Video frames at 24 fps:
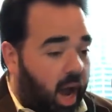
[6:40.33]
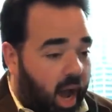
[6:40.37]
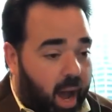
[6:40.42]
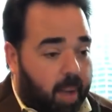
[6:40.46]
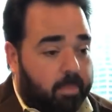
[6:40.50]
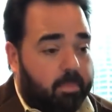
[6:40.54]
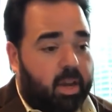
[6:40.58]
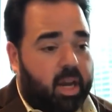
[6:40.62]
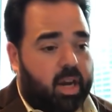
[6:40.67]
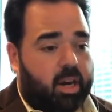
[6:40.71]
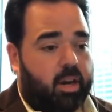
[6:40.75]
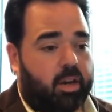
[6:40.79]

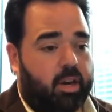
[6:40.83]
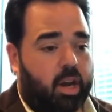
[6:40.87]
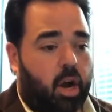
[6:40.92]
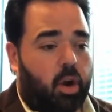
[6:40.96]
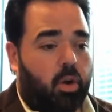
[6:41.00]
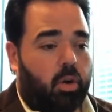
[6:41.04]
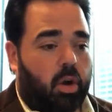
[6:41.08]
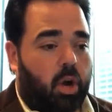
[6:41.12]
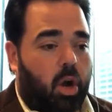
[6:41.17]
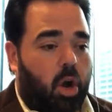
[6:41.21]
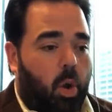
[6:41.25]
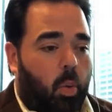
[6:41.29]
I'm going to
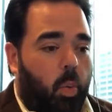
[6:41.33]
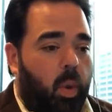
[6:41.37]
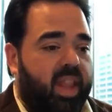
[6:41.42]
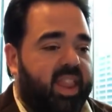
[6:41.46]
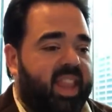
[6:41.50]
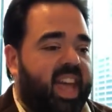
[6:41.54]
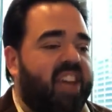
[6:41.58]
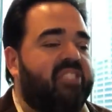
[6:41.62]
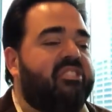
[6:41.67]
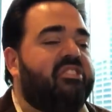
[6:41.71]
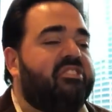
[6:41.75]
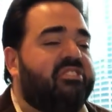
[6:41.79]
note
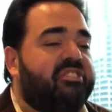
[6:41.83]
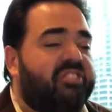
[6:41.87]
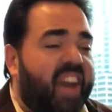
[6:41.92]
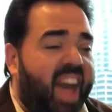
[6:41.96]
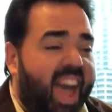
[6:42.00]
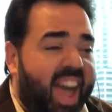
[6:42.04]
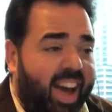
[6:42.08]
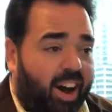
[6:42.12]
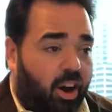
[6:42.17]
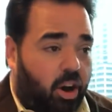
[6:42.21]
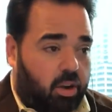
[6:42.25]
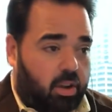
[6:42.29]
when they
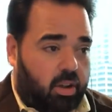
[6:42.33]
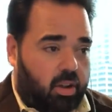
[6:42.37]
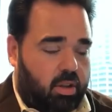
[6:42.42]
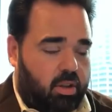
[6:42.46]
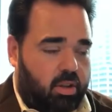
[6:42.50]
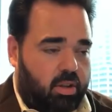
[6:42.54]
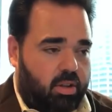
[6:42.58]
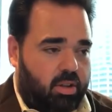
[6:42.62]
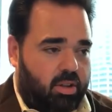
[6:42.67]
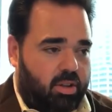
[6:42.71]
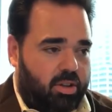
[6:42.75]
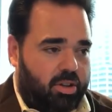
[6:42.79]
fail,
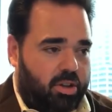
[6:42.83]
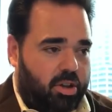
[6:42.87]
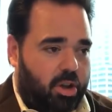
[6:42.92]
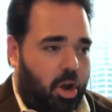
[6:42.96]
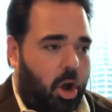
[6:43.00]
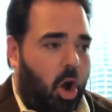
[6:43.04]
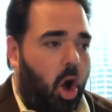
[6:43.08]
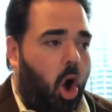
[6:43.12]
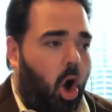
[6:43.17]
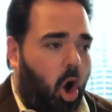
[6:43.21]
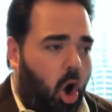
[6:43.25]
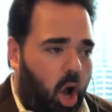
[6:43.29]

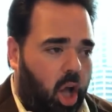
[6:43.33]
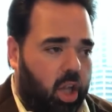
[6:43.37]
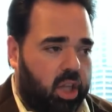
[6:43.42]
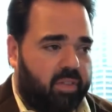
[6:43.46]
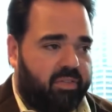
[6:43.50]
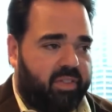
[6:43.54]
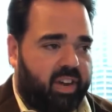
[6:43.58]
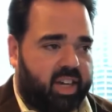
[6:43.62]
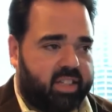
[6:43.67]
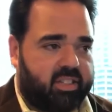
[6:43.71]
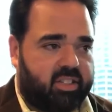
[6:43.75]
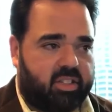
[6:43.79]
all
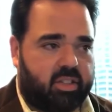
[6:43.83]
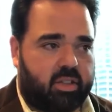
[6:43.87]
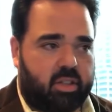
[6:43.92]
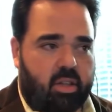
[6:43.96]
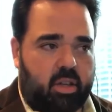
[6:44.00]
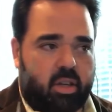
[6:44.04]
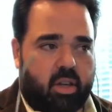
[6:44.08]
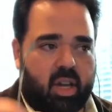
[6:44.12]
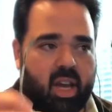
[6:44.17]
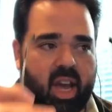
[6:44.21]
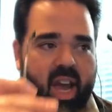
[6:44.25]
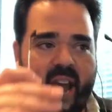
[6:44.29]
of
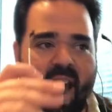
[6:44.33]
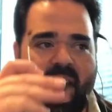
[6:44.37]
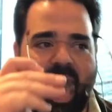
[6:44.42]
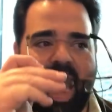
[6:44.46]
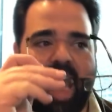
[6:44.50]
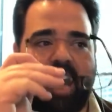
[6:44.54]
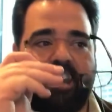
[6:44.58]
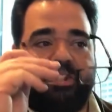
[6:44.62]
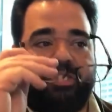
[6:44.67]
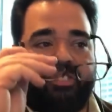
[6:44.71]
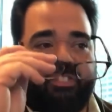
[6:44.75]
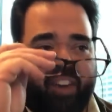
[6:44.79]
us,
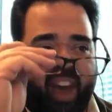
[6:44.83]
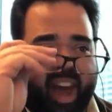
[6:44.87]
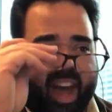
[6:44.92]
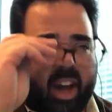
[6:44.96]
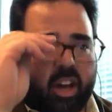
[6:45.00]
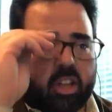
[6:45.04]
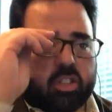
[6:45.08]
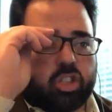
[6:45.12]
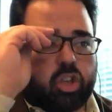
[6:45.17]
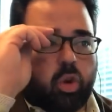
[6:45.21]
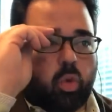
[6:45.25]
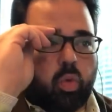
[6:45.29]
and
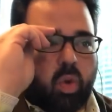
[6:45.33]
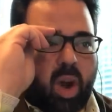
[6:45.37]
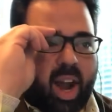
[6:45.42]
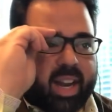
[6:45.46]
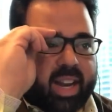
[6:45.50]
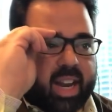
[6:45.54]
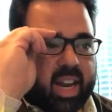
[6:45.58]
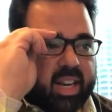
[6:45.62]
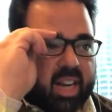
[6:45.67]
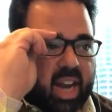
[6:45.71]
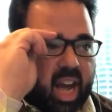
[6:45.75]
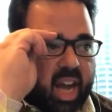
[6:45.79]
fail to
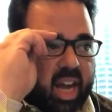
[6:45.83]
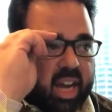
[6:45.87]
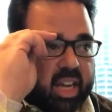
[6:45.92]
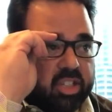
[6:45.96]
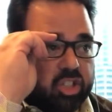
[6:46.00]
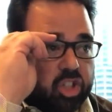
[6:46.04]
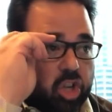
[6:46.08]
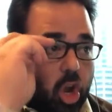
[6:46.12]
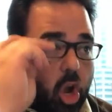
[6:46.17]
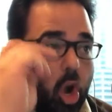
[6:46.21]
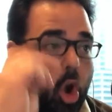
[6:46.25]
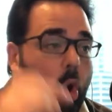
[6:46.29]

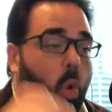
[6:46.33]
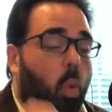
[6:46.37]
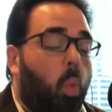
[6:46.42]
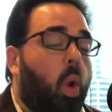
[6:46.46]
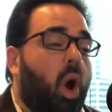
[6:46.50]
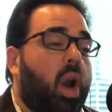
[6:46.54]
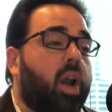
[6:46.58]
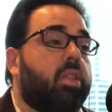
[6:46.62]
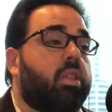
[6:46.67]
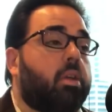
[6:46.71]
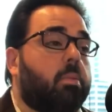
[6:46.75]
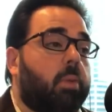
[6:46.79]
recognize
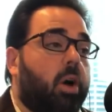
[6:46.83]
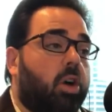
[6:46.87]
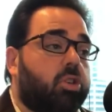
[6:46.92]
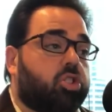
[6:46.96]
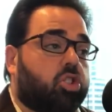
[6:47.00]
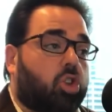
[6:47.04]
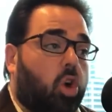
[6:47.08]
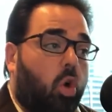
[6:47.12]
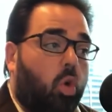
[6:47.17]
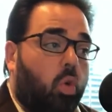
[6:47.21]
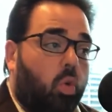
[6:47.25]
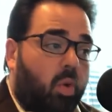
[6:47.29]
one of the
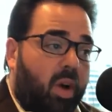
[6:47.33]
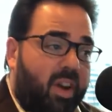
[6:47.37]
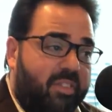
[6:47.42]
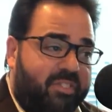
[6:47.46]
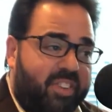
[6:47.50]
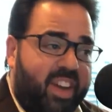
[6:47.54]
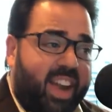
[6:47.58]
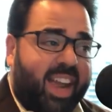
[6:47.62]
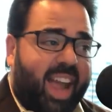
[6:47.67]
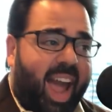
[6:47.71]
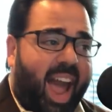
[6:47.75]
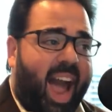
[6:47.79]
most
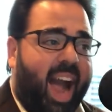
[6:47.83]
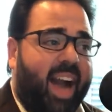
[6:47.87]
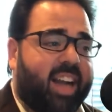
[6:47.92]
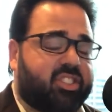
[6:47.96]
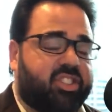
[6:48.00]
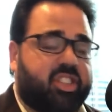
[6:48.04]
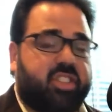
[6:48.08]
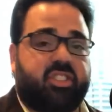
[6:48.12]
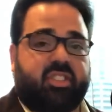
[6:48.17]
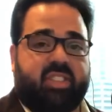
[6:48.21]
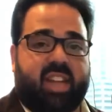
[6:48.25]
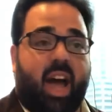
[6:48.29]
horrific
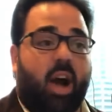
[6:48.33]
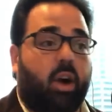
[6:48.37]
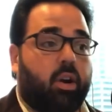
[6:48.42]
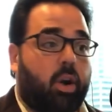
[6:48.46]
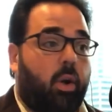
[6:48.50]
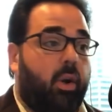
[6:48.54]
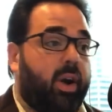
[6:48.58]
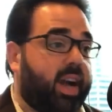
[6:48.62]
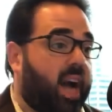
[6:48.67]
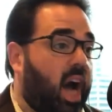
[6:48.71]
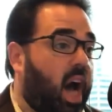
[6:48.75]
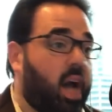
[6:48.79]
actions now
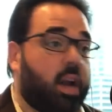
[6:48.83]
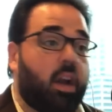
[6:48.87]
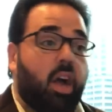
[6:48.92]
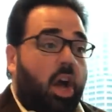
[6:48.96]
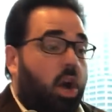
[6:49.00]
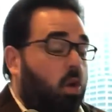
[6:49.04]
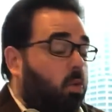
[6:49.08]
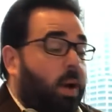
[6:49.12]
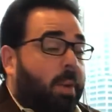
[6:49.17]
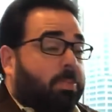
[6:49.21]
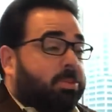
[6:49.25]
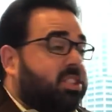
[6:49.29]
going on.
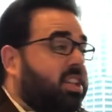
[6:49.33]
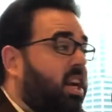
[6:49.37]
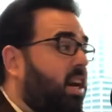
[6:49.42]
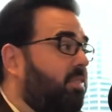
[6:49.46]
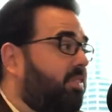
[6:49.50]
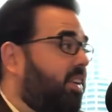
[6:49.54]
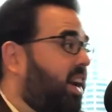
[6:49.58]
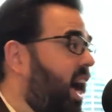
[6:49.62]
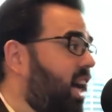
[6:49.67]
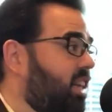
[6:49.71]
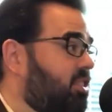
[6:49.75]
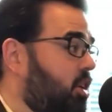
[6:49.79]

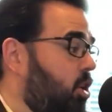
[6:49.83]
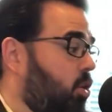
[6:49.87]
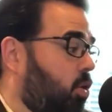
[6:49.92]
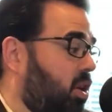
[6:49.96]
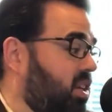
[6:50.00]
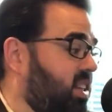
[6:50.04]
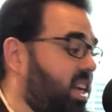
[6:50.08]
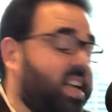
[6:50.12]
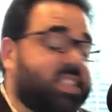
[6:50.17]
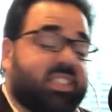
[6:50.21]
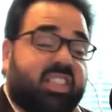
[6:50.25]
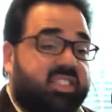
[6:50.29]
Representative
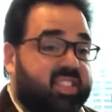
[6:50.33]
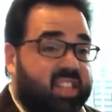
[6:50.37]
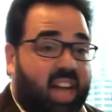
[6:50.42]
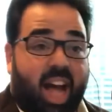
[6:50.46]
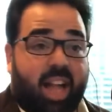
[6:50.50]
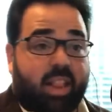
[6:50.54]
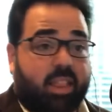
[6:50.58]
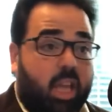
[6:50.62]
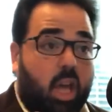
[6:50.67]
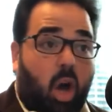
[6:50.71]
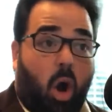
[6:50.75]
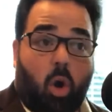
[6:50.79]
Ocasio-Cortez is
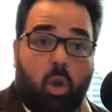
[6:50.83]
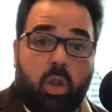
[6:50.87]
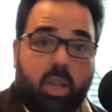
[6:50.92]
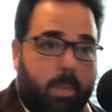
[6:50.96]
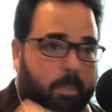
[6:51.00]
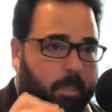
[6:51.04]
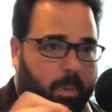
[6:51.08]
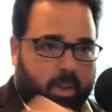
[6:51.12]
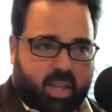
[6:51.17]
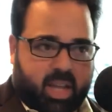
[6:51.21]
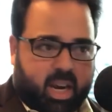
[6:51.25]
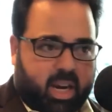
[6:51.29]
not the
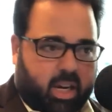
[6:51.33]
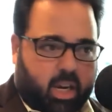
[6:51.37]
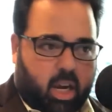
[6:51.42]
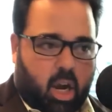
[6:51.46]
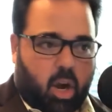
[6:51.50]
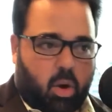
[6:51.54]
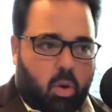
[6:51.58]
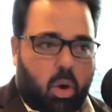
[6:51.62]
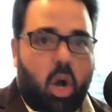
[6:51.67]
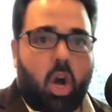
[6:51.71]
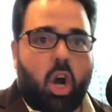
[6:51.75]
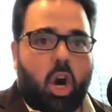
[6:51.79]
only
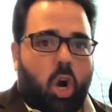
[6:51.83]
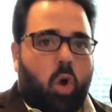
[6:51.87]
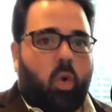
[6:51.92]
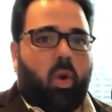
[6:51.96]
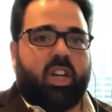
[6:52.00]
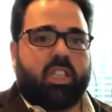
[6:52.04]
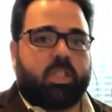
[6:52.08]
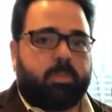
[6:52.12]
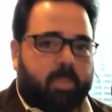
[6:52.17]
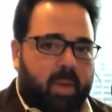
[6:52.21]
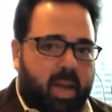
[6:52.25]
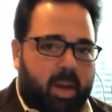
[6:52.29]
politico
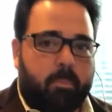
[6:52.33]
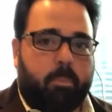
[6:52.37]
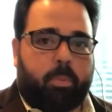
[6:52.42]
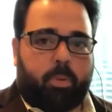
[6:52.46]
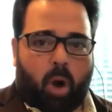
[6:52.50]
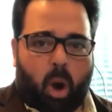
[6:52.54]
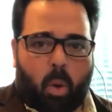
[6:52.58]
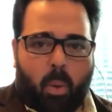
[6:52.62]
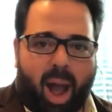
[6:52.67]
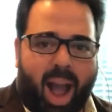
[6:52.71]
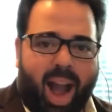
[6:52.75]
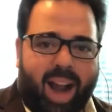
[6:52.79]
who has been
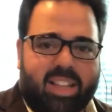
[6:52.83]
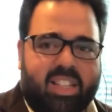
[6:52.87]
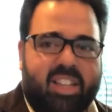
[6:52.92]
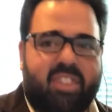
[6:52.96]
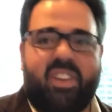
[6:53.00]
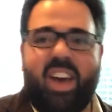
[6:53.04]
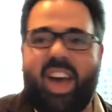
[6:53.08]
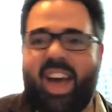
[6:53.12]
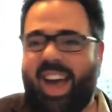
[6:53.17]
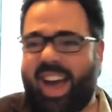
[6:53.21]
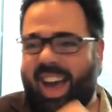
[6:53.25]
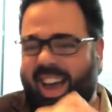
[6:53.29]

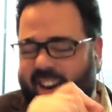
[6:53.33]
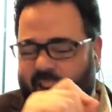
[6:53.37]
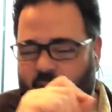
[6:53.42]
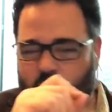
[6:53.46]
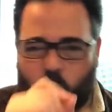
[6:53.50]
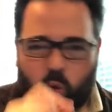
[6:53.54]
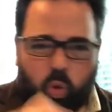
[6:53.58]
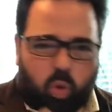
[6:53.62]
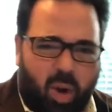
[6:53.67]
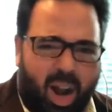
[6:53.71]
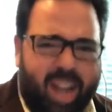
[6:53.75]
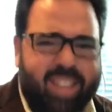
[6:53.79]
proactive and
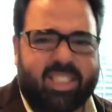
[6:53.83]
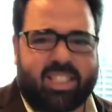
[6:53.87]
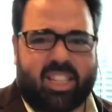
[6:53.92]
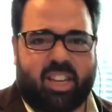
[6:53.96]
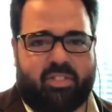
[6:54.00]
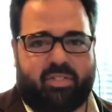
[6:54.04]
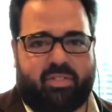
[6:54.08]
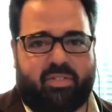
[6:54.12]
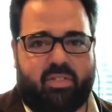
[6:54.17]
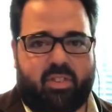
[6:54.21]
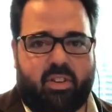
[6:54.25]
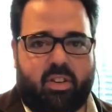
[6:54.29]

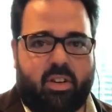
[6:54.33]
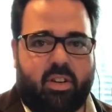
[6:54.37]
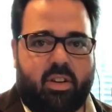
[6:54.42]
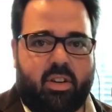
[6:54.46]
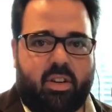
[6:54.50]
aggressive